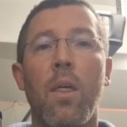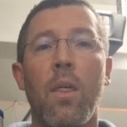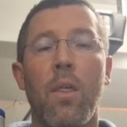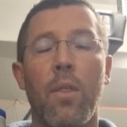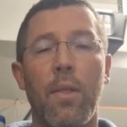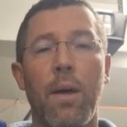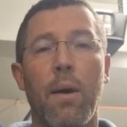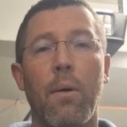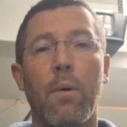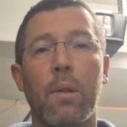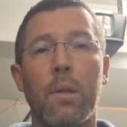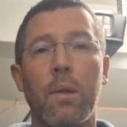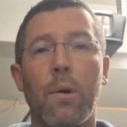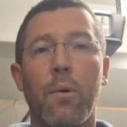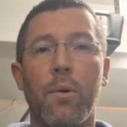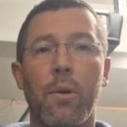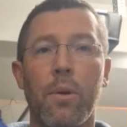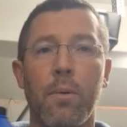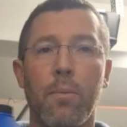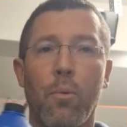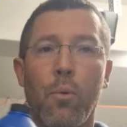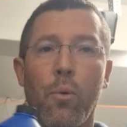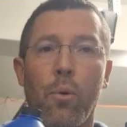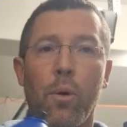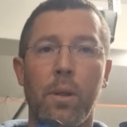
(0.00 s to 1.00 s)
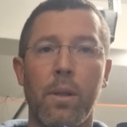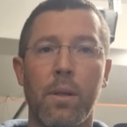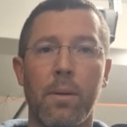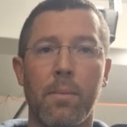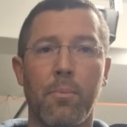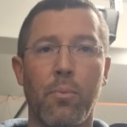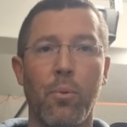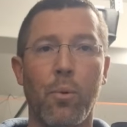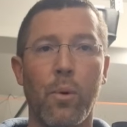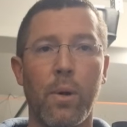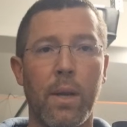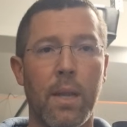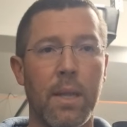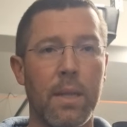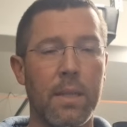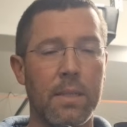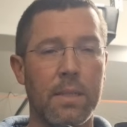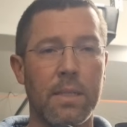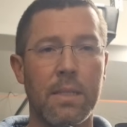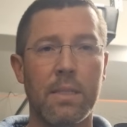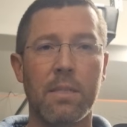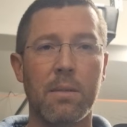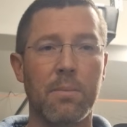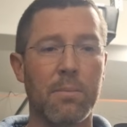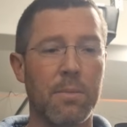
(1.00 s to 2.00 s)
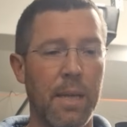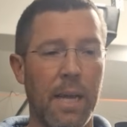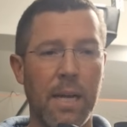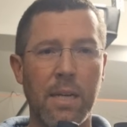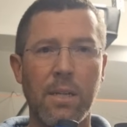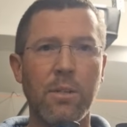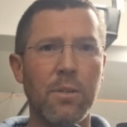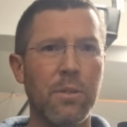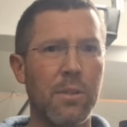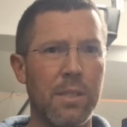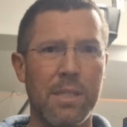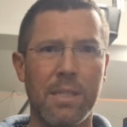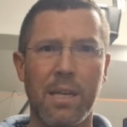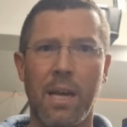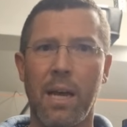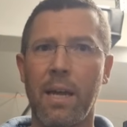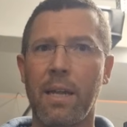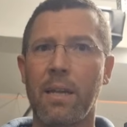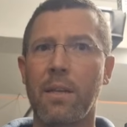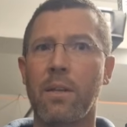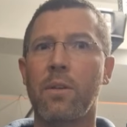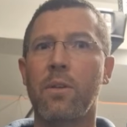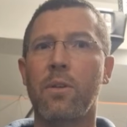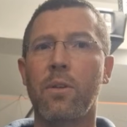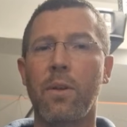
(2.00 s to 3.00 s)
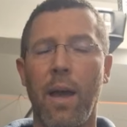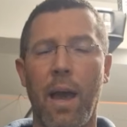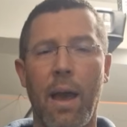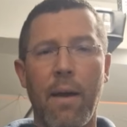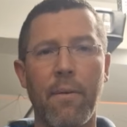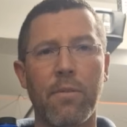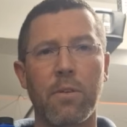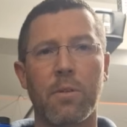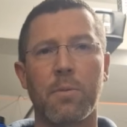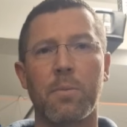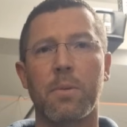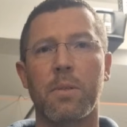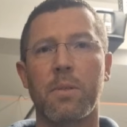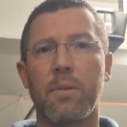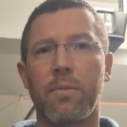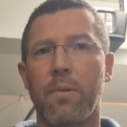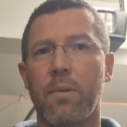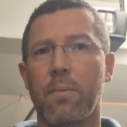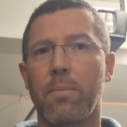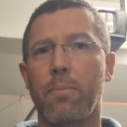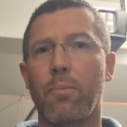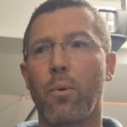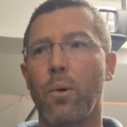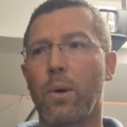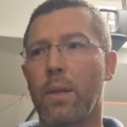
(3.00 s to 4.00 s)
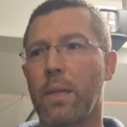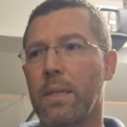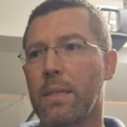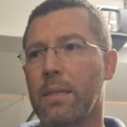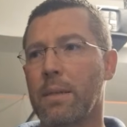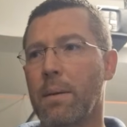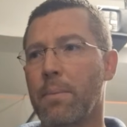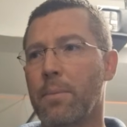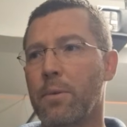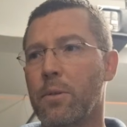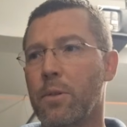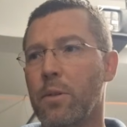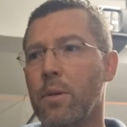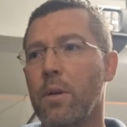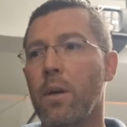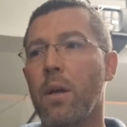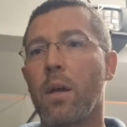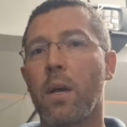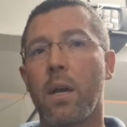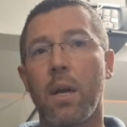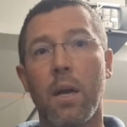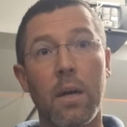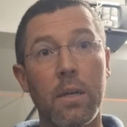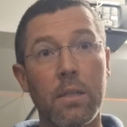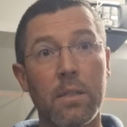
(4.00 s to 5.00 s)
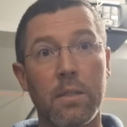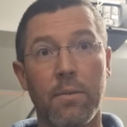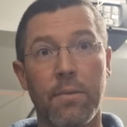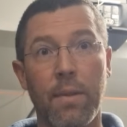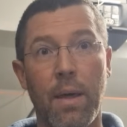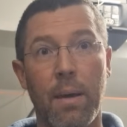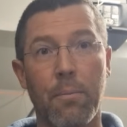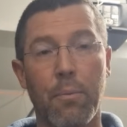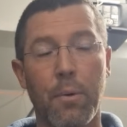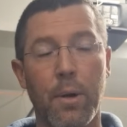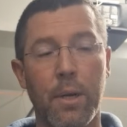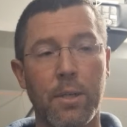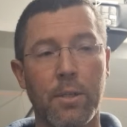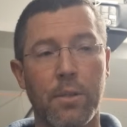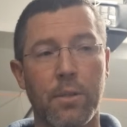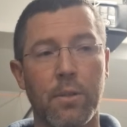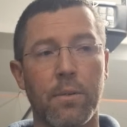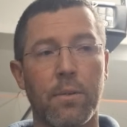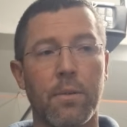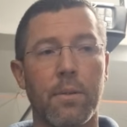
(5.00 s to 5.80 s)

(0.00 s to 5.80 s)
That will lower your boiling point, and the system's actually designed to have a specific boiling temperature because of that pressure.